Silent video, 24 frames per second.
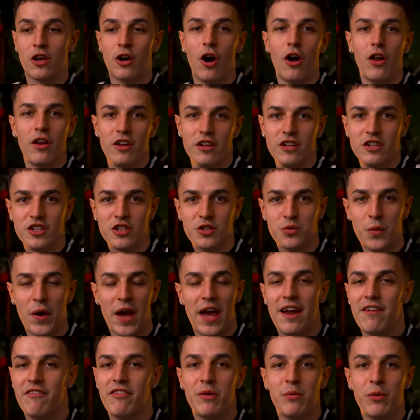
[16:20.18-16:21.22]
college where
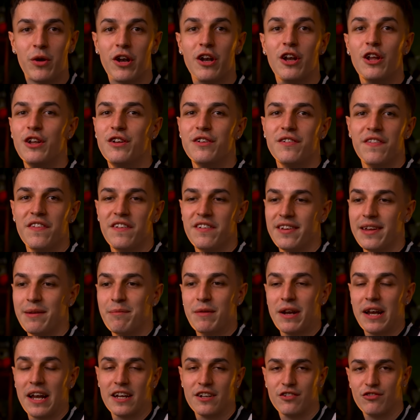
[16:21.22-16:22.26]
everyone learned in the same
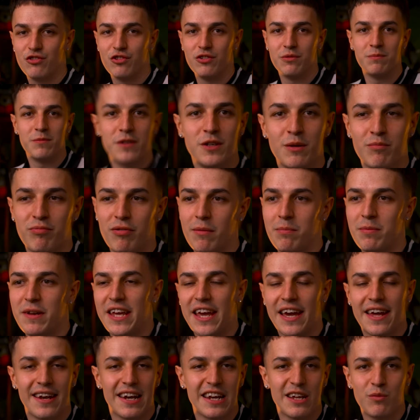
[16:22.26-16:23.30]
classroom. You're probably
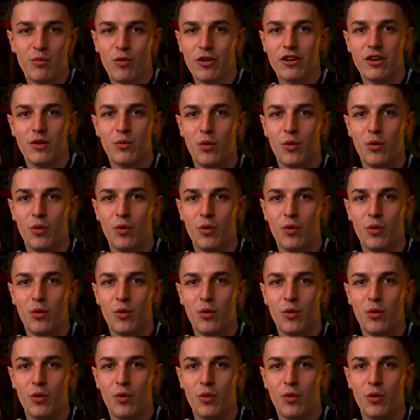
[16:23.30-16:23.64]
getting like one to